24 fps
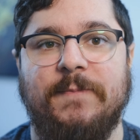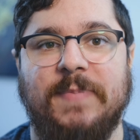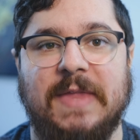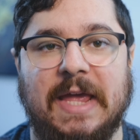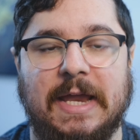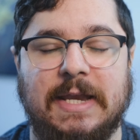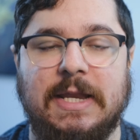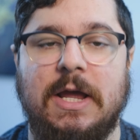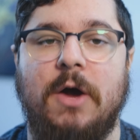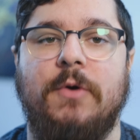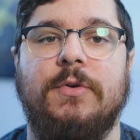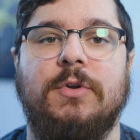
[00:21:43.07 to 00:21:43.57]

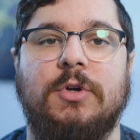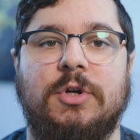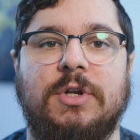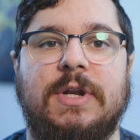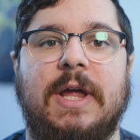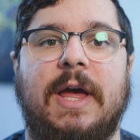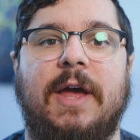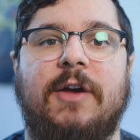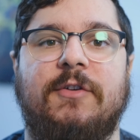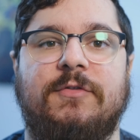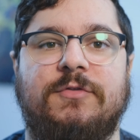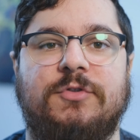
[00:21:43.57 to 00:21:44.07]
And now you're going
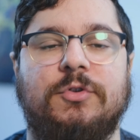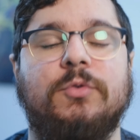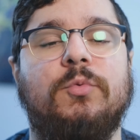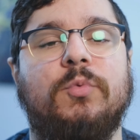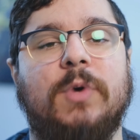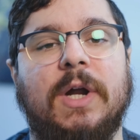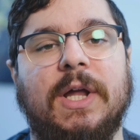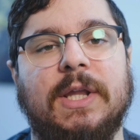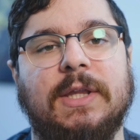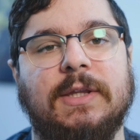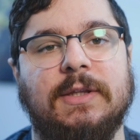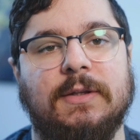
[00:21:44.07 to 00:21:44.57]
to have to
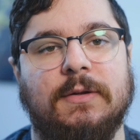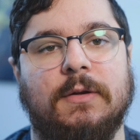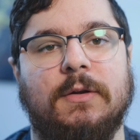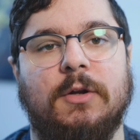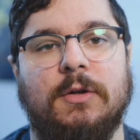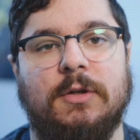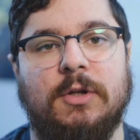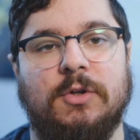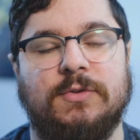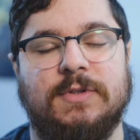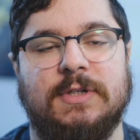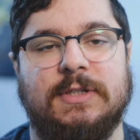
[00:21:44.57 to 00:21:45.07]
run
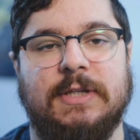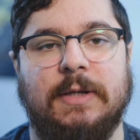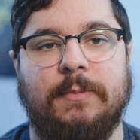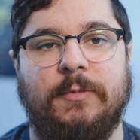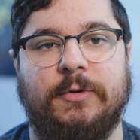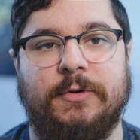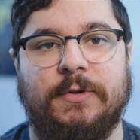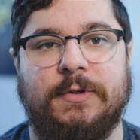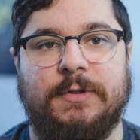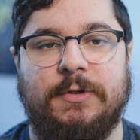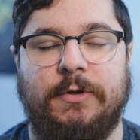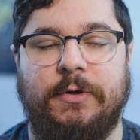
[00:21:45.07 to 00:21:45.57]
closest
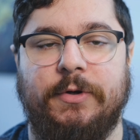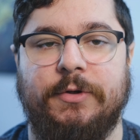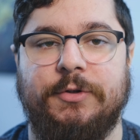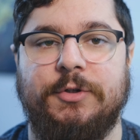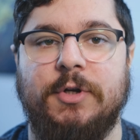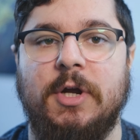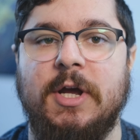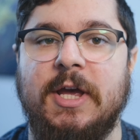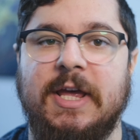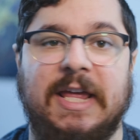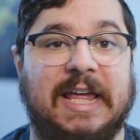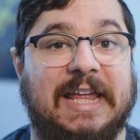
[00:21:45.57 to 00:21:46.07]
neighborhood search,
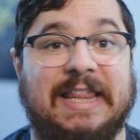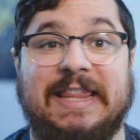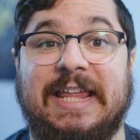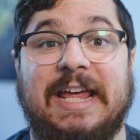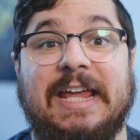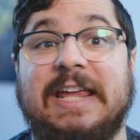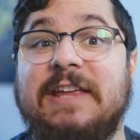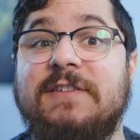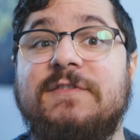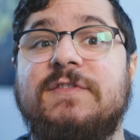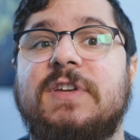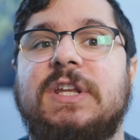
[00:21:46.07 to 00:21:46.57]
that
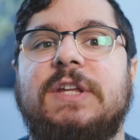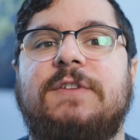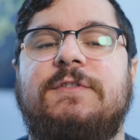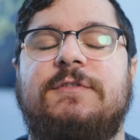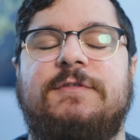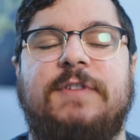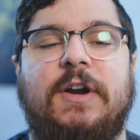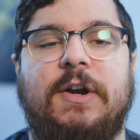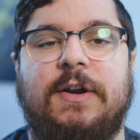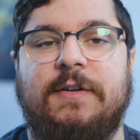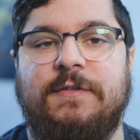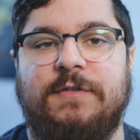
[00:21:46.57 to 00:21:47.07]
even if
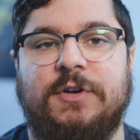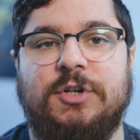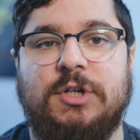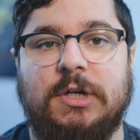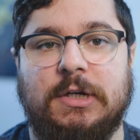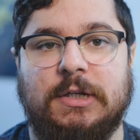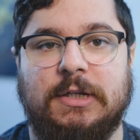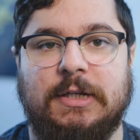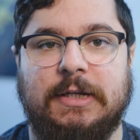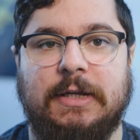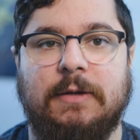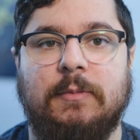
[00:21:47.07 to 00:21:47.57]
very
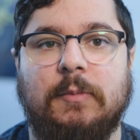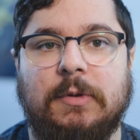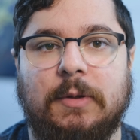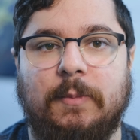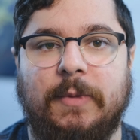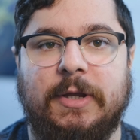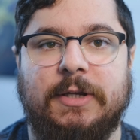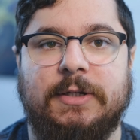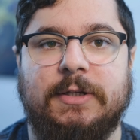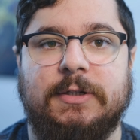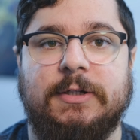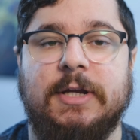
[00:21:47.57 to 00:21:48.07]
efficiently
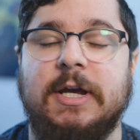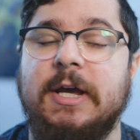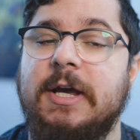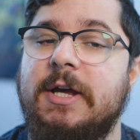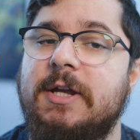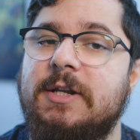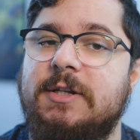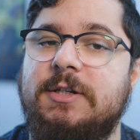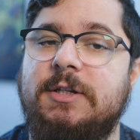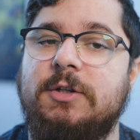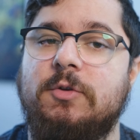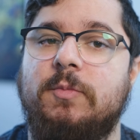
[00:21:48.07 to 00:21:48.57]
implemented,
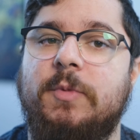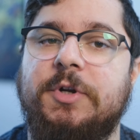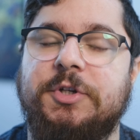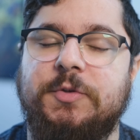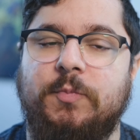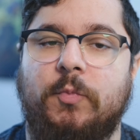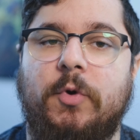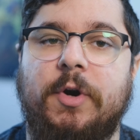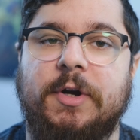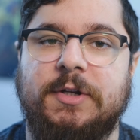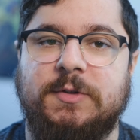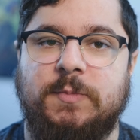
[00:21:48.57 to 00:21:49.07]
it's still much
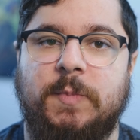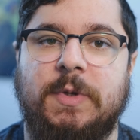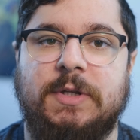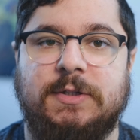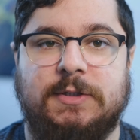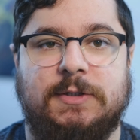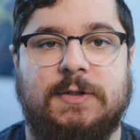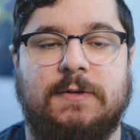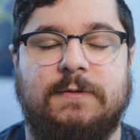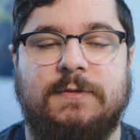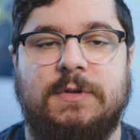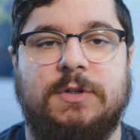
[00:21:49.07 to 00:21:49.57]
more
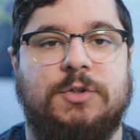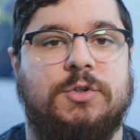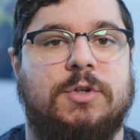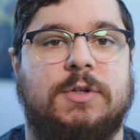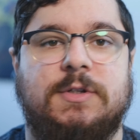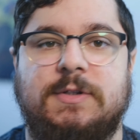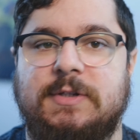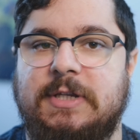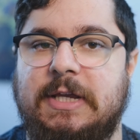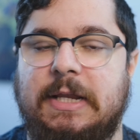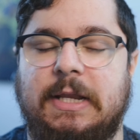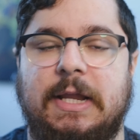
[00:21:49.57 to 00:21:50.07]
expensive than
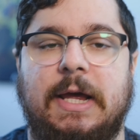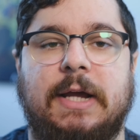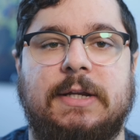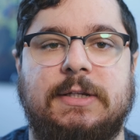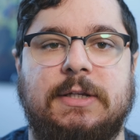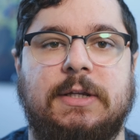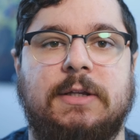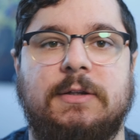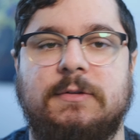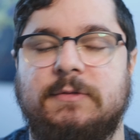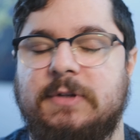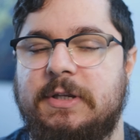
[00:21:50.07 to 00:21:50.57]
just
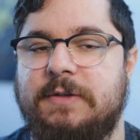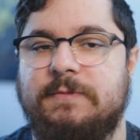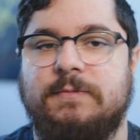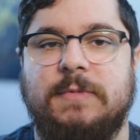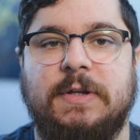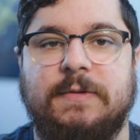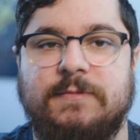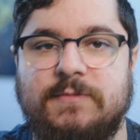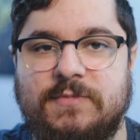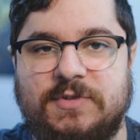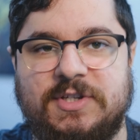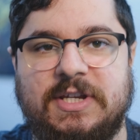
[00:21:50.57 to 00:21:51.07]
selecting
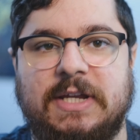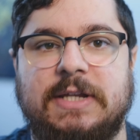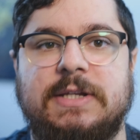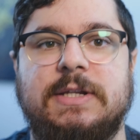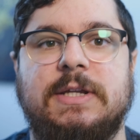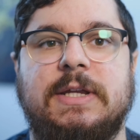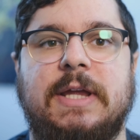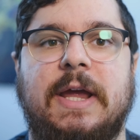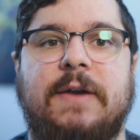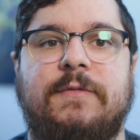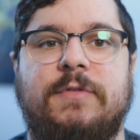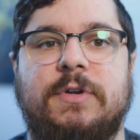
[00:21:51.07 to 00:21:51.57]
and
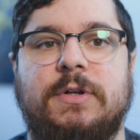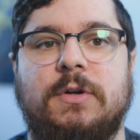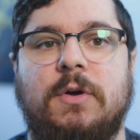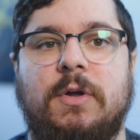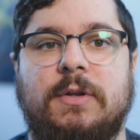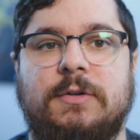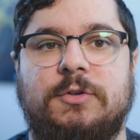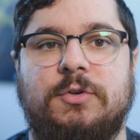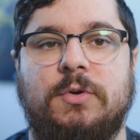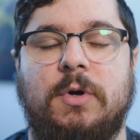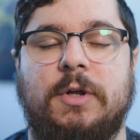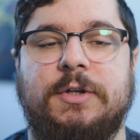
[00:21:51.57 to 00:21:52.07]
sending every
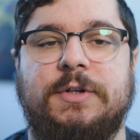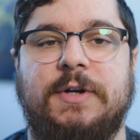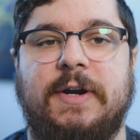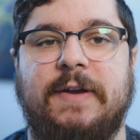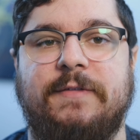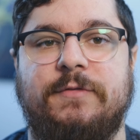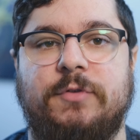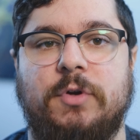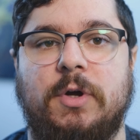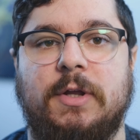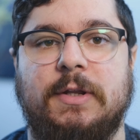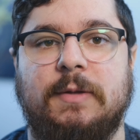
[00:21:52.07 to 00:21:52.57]

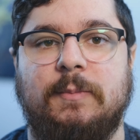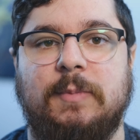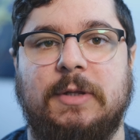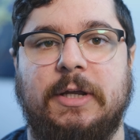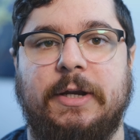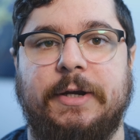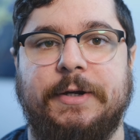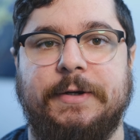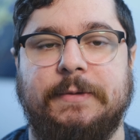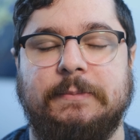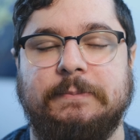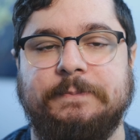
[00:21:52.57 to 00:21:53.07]
other
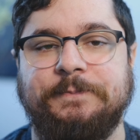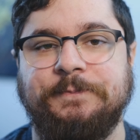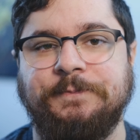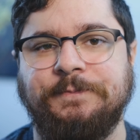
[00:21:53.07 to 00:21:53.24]
player.